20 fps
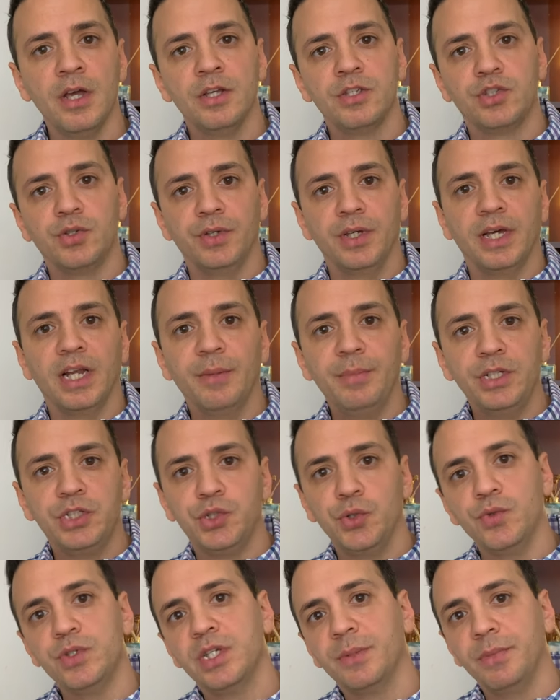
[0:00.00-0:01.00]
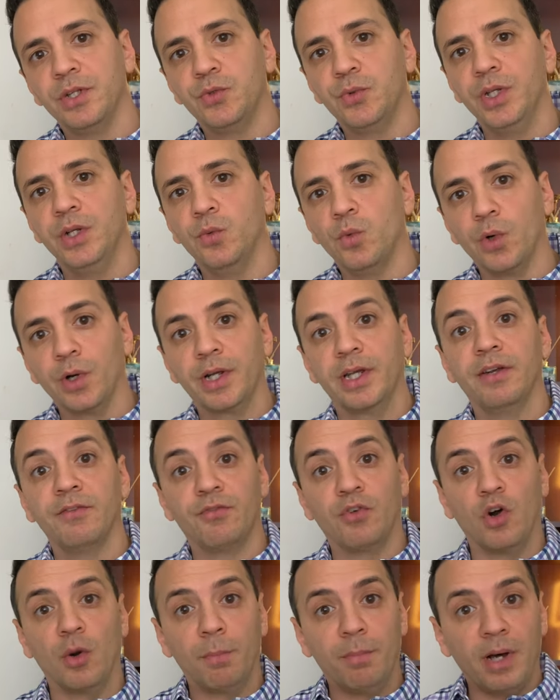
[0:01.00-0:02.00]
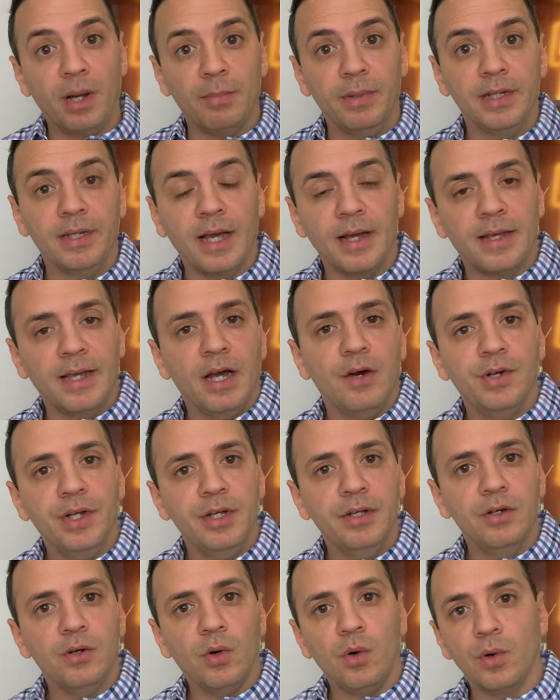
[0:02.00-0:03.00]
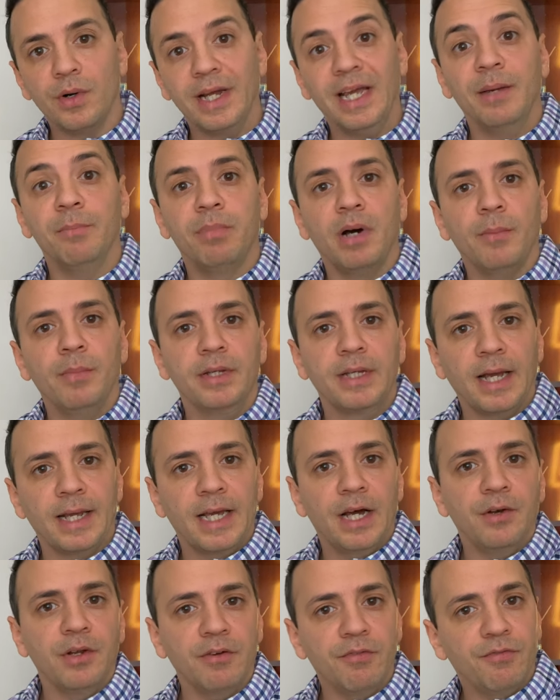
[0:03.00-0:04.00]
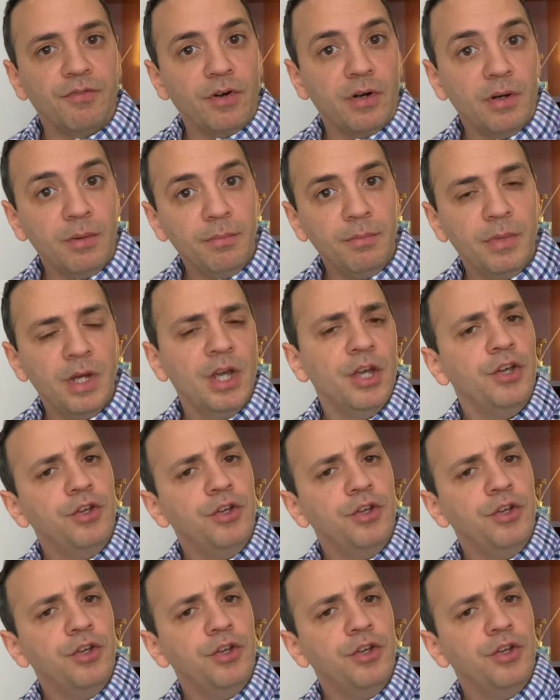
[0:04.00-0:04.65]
So you're gonna be choosing between working for a public accounting or a public accounting firm,